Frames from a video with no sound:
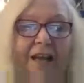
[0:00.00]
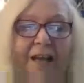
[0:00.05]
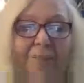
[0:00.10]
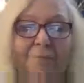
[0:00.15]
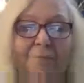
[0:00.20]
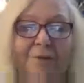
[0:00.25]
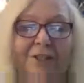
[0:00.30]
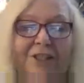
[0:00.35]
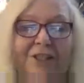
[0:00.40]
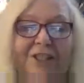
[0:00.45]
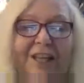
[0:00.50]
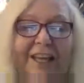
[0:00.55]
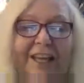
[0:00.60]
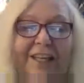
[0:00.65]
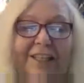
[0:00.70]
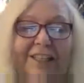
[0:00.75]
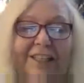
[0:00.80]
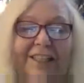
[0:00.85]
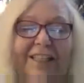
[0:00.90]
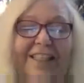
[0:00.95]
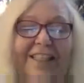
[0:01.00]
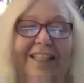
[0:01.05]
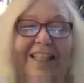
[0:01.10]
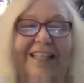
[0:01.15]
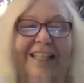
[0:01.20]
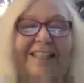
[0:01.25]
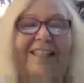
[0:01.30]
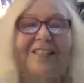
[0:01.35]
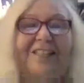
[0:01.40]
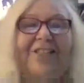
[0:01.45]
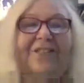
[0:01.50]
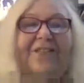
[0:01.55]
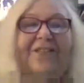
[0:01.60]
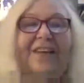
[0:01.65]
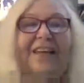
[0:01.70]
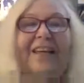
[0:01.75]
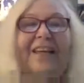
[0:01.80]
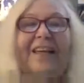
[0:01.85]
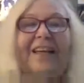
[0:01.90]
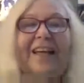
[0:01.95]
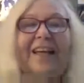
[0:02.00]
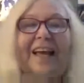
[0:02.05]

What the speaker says: I appreciate you listening to me.